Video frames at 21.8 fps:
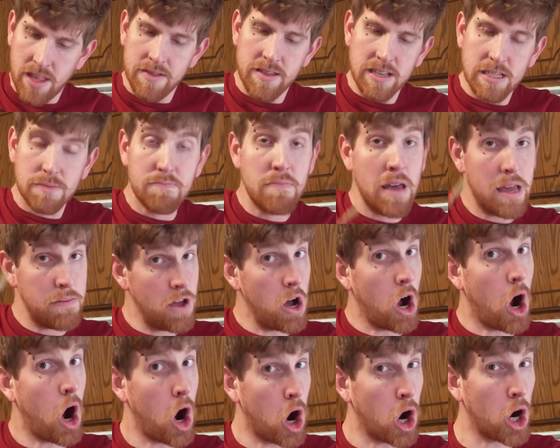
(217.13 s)
This may be
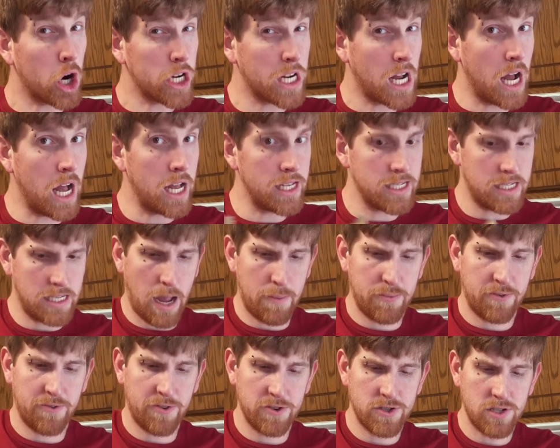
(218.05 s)
a hard
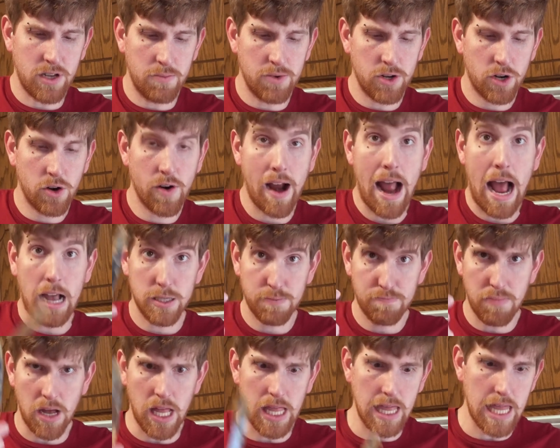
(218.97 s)
concept for some to
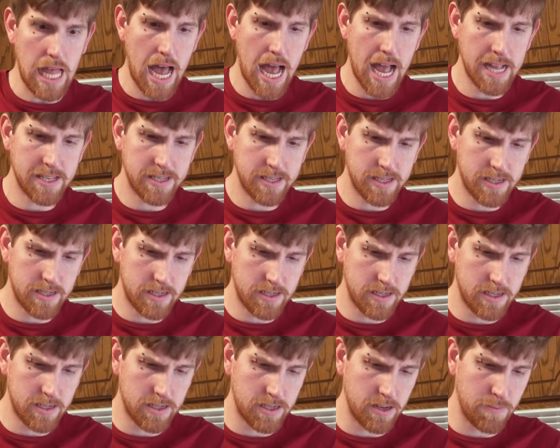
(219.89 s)
grasp, but
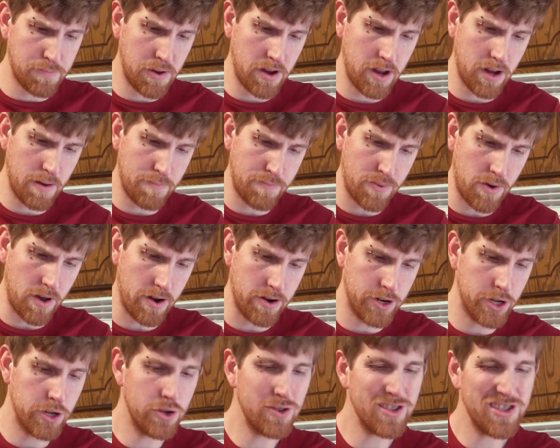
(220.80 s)
lots of peanut
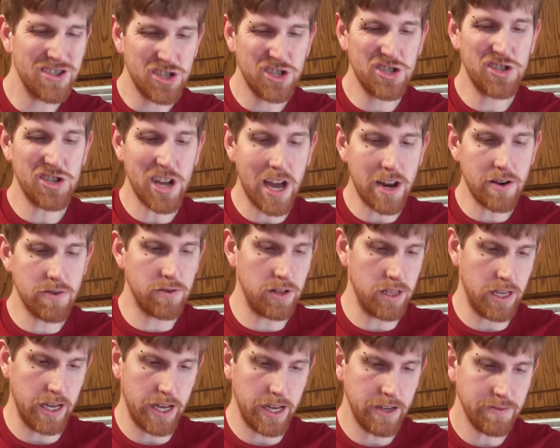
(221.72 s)
butter. You
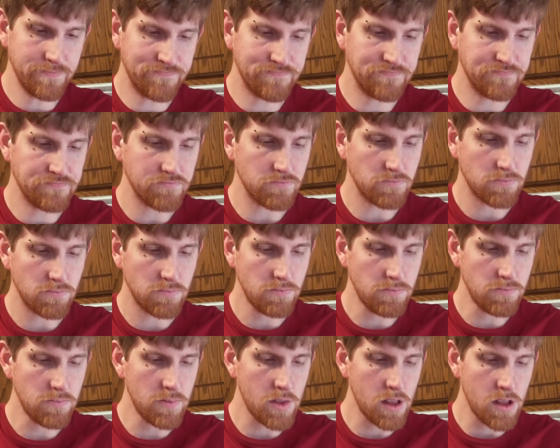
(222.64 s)
generally,
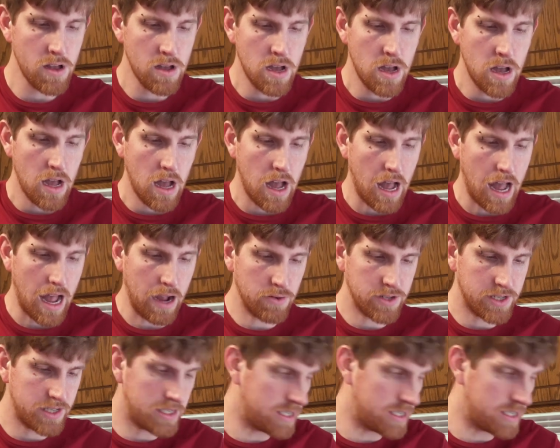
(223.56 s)
I would